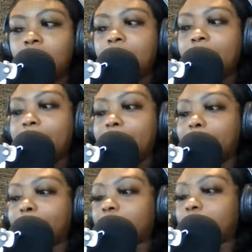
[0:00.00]

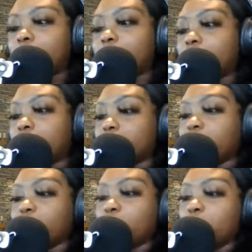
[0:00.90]
So for those of
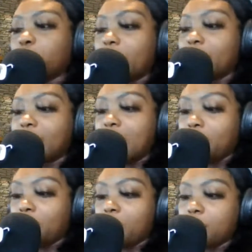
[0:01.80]
you who have not
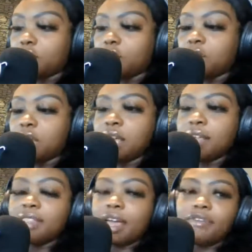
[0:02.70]
watched
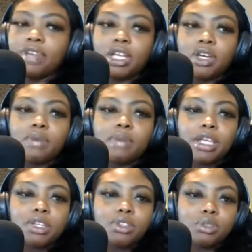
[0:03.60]
that video on my
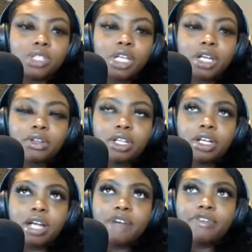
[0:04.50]
YouTube channel, you're
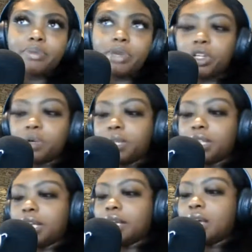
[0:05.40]
not familiar with
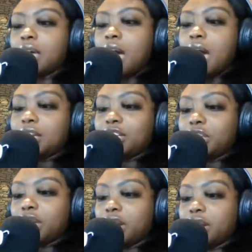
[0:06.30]
it, I
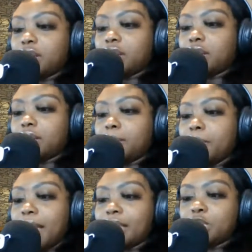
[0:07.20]
shared
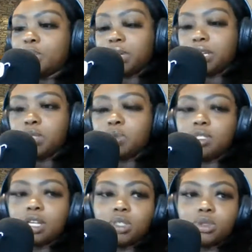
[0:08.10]
my experience with
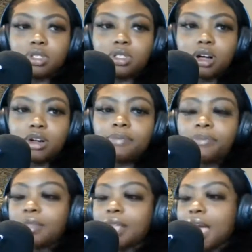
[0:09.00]
sexual assault
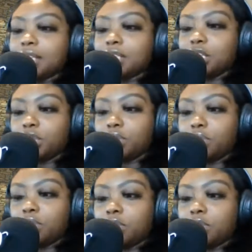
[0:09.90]
as a youth.